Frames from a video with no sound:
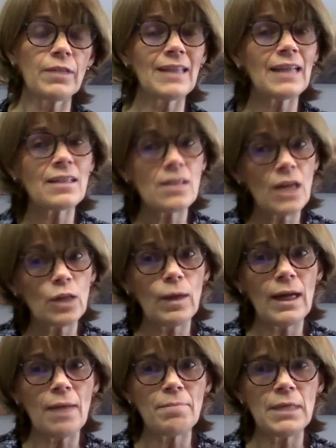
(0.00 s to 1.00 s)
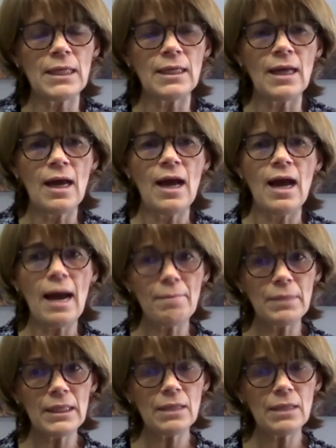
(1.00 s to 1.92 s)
That's not what I mean. I mean